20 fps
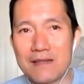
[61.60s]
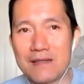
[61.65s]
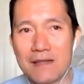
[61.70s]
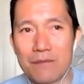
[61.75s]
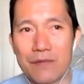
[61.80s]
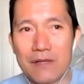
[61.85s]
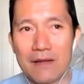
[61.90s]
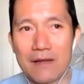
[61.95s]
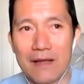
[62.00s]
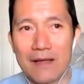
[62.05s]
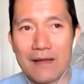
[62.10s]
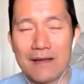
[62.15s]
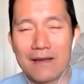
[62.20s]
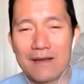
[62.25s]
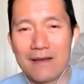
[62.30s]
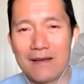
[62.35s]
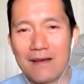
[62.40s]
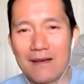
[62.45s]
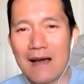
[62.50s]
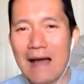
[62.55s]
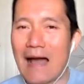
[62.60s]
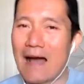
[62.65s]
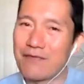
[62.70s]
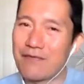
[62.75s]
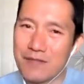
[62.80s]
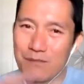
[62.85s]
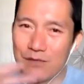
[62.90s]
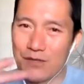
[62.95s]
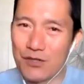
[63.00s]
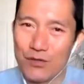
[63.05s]
going to be like have
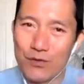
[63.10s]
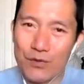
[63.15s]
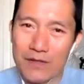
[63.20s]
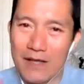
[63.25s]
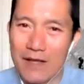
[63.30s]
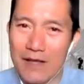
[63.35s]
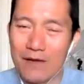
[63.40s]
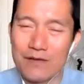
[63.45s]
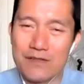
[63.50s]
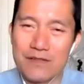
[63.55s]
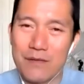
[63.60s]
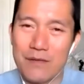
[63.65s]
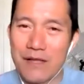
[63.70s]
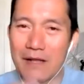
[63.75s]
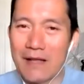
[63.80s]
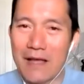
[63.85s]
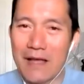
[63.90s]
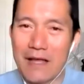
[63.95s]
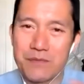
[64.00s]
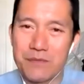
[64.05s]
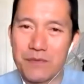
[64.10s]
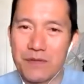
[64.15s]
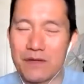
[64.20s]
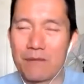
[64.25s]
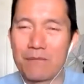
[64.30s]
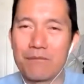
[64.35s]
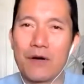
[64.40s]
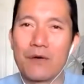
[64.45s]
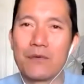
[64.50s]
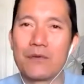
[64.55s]
some Q and A or some engagement
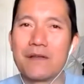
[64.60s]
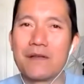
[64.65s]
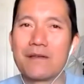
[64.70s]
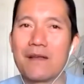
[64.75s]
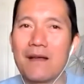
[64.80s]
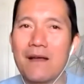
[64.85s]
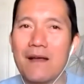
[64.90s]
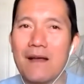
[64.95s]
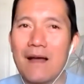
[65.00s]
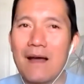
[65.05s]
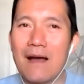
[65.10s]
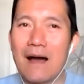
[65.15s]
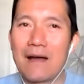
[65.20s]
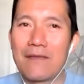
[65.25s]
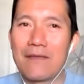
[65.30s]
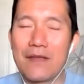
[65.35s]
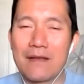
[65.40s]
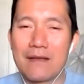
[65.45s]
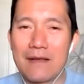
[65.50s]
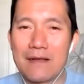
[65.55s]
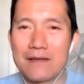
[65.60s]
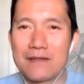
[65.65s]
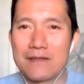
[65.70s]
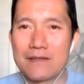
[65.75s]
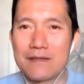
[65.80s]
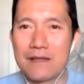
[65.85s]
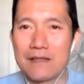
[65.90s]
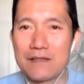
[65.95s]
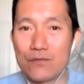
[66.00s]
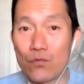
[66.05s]
component. I think it's
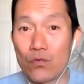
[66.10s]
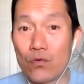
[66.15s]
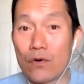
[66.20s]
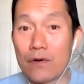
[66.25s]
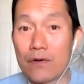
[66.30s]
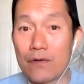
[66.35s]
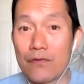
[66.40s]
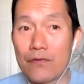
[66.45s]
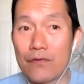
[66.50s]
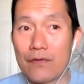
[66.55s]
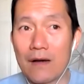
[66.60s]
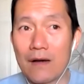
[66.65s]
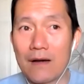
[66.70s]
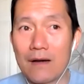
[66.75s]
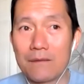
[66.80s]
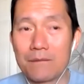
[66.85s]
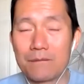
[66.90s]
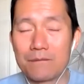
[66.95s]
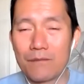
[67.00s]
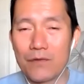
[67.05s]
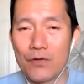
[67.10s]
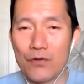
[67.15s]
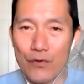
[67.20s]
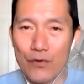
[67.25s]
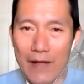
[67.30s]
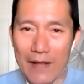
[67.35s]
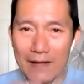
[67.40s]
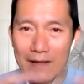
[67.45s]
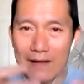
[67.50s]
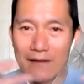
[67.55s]
it's worth um,
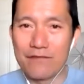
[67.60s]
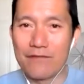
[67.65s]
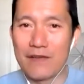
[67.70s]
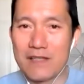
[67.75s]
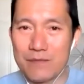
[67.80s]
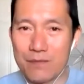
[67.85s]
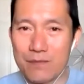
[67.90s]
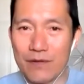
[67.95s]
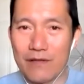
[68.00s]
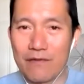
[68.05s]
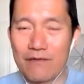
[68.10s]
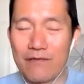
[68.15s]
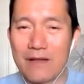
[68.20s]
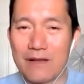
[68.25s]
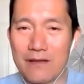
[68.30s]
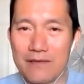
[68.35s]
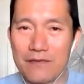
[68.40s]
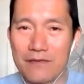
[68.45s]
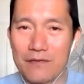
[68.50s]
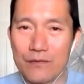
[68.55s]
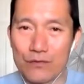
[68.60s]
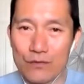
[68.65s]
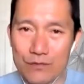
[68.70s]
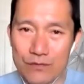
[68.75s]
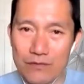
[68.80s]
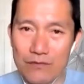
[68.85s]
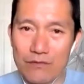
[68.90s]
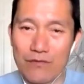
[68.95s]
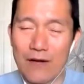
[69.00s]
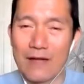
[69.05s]
creating a Facebook event in the group to
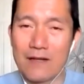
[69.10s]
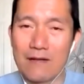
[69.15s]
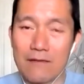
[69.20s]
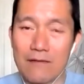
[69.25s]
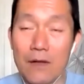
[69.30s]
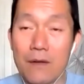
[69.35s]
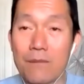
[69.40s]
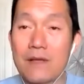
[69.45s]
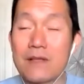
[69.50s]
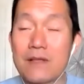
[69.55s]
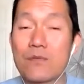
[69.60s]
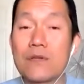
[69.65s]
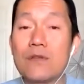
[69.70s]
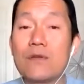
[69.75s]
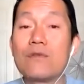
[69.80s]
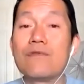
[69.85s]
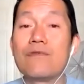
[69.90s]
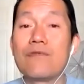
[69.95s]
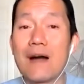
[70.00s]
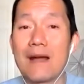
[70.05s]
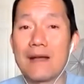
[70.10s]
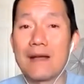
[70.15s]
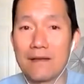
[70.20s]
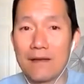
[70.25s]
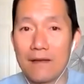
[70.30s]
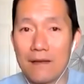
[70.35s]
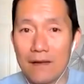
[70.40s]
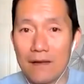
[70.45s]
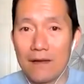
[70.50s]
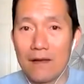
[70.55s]
invite because when you invite
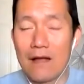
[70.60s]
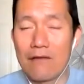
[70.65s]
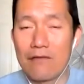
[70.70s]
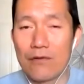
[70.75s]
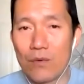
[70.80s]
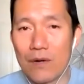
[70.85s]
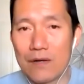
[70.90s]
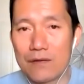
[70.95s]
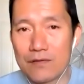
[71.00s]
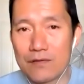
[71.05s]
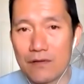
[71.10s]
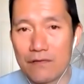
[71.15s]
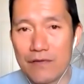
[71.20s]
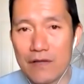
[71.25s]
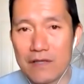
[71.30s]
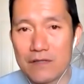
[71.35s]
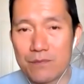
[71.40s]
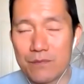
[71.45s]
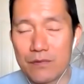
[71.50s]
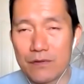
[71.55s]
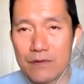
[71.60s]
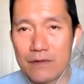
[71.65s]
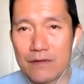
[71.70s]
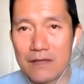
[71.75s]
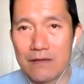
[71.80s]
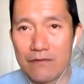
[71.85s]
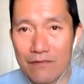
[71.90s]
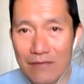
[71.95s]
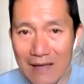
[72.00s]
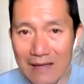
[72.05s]
everyone to the Facebook
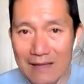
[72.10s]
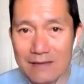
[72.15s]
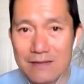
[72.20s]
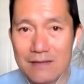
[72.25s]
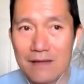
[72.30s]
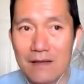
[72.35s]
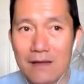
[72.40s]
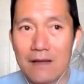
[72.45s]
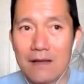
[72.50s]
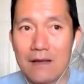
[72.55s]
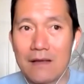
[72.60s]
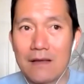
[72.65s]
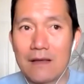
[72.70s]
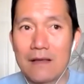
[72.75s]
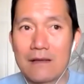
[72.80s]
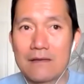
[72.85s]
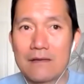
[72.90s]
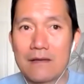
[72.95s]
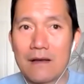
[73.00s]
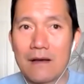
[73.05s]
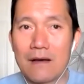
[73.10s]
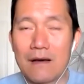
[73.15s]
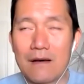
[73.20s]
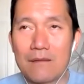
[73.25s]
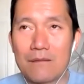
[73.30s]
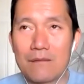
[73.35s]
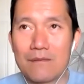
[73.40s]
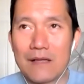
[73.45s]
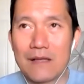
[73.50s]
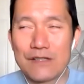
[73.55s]
event, it
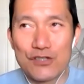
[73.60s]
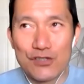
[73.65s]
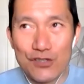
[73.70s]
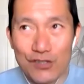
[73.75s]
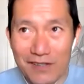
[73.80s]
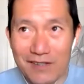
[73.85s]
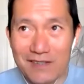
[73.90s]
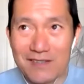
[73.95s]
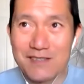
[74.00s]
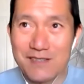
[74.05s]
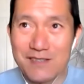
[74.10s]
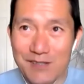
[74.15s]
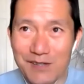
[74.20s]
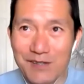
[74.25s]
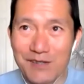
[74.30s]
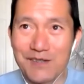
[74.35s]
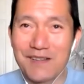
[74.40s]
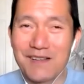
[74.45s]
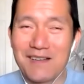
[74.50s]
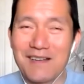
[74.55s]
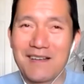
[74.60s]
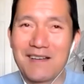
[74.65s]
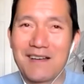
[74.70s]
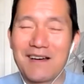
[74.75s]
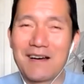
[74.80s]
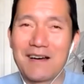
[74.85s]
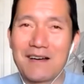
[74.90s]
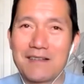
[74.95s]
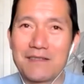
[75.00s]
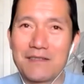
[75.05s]
um, it should still
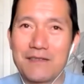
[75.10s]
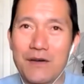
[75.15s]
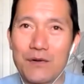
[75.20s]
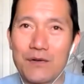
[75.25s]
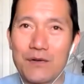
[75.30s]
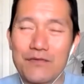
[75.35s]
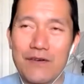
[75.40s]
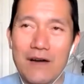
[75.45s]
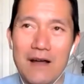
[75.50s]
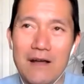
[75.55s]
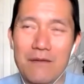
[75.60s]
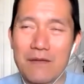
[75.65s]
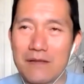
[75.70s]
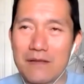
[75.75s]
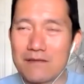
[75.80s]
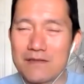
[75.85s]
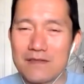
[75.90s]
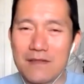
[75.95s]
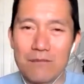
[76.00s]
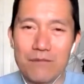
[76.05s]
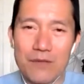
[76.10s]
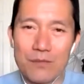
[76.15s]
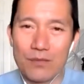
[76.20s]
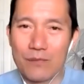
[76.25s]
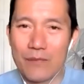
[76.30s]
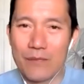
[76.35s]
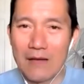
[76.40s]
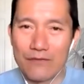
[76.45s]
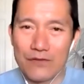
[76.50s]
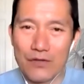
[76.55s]
uh, notify. I mean, some people
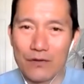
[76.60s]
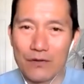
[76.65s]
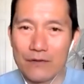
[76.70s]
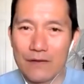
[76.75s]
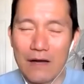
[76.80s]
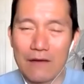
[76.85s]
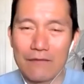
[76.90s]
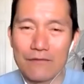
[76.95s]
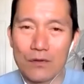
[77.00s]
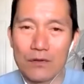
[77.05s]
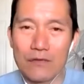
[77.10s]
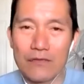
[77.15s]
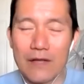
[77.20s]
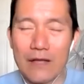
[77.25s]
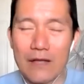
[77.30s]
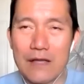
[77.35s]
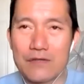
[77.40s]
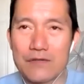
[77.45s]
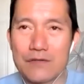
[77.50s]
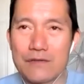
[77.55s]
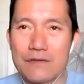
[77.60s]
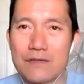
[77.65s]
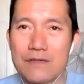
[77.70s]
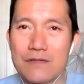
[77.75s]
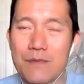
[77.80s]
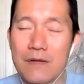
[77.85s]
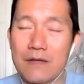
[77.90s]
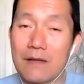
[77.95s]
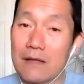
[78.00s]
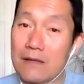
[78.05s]
may have turned off notifications,
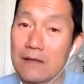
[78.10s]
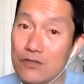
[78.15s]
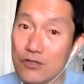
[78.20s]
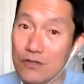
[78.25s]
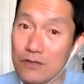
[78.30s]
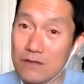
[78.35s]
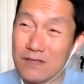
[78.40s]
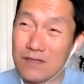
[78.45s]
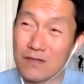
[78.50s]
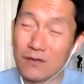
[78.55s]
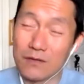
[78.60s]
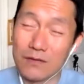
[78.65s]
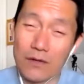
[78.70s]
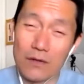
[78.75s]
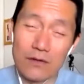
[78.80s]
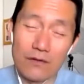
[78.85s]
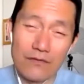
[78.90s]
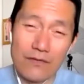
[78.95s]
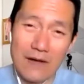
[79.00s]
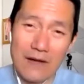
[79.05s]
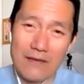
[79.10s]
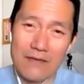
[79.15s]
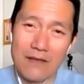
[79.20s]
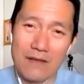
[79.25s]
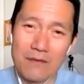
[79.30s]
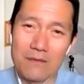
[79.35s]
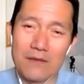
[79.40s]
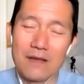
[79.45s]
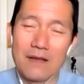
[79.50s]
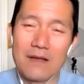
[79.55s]
but it should still notify
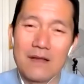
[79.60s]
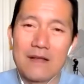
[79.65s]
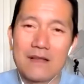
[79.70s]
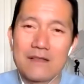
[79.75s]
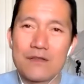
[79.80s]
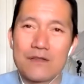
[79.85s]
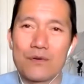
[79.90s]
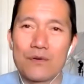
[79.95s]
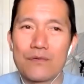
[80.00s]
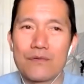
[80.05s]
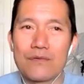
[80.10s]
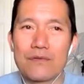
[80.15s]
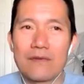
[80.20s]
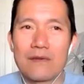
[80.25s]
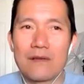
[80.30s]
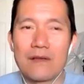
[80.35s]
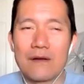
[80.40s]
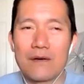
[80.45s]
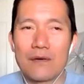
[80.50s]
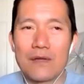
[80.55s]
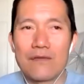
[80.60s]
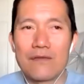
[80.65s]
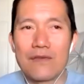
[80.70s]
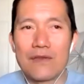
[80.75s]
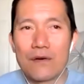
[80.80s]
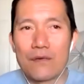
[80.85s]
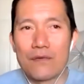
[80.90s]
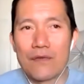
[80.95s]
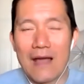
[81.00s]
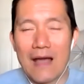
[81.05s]
them. So you know, even
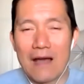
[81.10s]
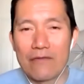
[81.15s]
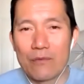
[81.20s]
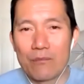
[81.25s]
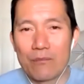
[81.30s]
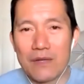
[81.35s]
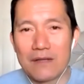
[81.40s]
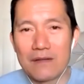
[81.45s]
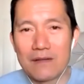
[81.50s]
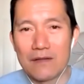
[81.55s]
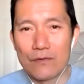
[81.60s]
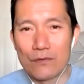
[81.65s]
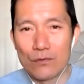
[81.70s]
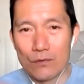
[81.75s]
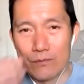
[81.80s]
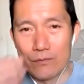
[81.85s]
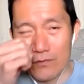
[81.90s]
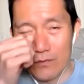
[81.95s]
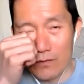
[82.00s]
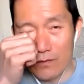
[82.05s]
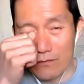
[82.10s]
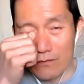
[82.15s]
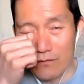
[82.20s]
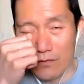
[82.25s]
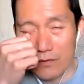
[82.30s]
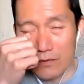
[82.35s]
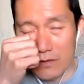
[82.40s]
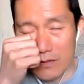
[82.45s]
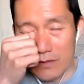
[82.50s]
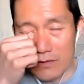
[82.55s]
though they haven't been in the group for for
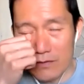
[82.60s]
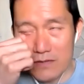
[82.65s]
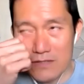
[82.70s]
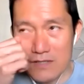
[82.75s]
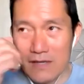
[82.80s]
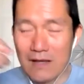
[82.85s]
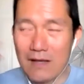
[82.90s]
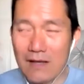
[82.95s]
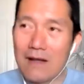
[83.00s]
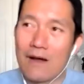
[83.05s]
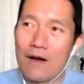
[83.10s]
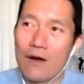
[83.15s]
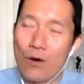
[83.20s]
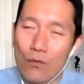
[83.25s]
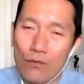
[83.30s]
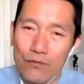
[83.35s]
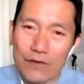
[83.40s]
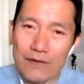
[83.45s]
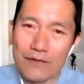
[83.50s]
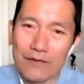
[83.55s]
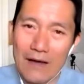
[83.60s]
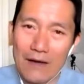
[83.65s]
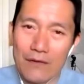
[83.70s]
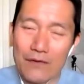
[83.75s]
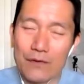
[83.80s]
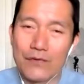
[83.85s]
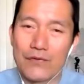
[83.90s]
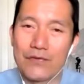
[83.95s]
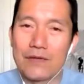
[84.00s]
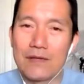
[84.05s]
years, hopefully now
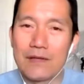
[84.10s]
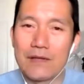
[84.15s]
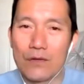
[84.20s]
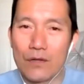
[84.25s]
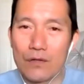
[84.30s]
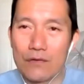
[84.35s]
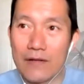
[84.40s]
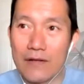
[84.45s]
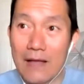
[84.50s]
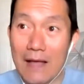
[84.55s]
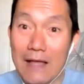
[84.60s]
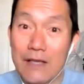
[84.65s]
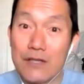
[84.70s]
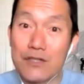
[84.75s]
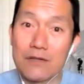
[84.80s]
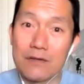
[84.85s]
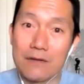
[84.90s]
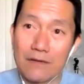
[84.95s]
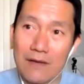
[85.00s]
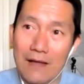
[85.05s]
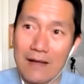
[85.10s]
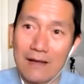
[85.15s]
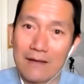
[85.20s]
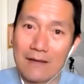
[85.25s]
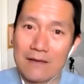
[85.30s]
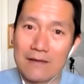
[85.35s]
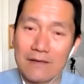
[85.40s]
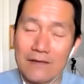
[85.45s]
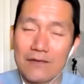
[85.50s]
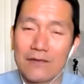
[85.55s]
they'll see a notification that
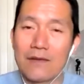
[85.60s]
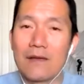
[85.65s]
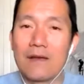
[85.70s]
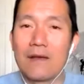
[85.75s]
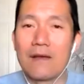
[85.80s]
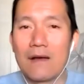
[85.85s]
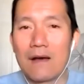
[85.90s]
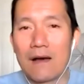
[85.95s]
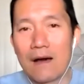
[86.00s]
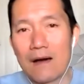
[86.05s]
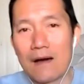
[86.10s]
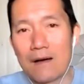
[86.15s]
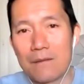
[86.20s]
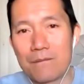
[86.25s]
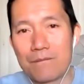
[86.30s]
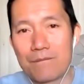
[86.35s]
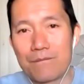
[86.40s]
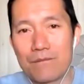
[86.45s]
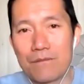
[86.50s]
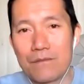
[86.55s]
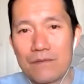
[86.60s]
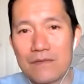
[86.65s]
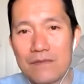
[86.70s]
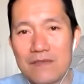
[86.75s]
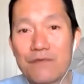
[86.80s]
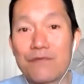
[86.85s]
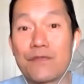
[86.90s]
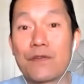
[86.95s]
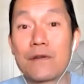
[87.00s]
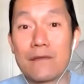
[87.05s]
is um,
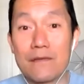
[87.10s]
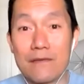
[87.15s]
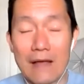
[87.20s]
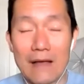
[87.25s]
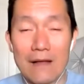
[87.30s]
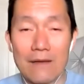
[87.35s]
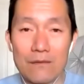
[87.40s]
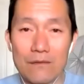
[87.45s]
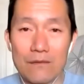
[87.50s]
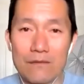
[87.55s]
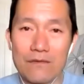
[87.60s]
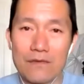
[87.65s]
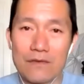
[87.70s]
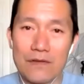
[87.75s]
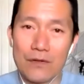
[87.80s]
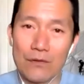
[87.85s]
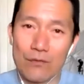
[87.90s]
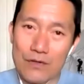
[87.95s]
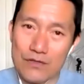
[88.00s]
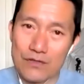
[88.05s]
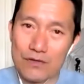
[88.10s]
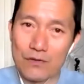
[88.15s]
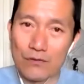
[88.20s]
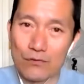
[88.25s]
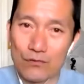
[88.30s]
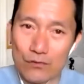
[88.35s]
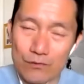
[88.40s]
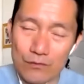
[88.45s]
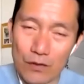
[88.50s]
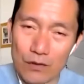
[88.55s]
different than the original
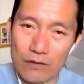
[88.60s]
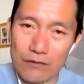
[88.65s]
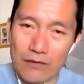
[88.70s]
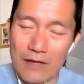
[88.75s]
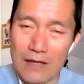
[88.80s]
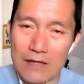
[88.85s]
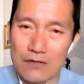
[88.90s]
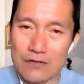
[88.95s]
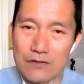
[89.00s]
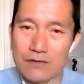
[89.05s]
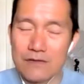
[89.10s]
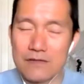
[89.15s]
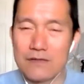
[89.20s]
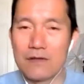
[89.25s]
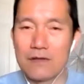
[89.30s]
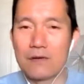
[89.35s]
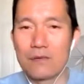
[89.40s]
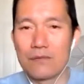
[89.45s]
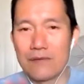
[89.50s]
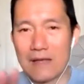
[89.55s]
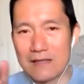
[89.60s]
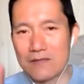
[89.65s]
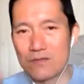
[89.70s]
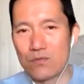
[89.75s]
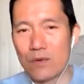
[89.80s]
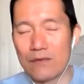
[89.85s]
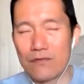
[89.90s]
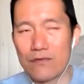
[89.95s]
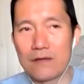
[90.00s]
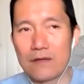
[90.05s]
group notification. So that's
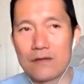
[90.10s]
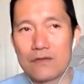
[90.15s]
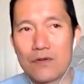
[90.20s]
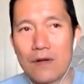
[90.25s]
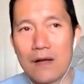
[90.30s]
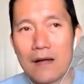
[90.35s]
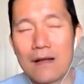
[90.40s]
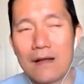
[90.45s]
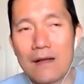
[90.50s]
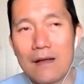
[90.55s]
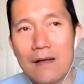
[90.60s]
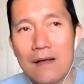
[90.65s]
one thing to try.